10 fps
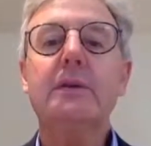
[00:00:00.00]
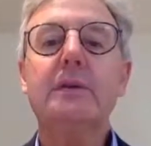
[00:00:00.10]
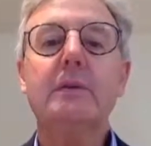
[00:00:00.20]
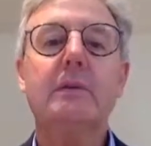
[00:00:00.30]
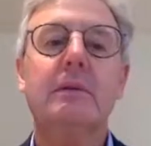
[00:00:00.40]

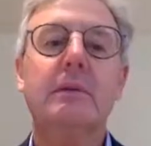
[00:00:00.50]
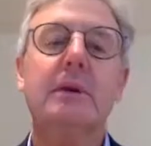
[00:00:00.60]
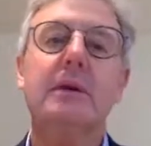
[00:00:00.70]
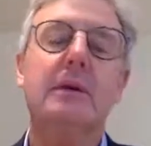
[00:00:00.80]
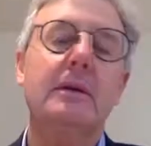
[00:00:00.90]
the
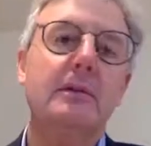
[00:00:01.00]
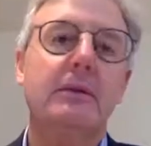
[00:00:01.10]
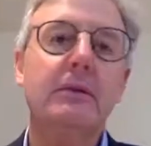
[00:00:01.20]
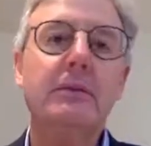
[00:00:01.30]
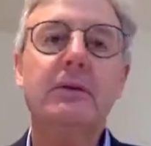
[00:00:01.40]

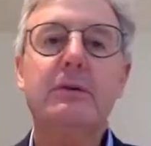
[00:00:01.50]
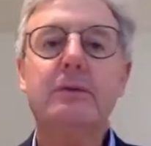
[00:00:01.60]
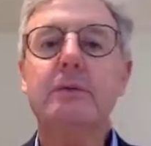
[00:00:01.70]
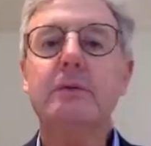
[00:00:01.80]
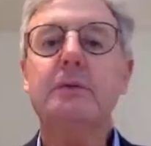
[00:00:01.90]
human
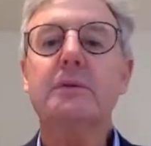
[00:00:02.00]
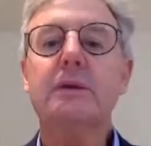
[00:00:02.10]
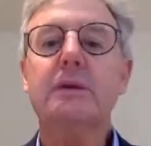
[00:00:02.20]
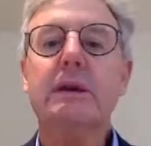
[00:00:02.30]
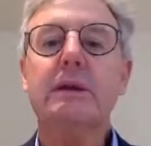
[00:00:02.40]
resources, and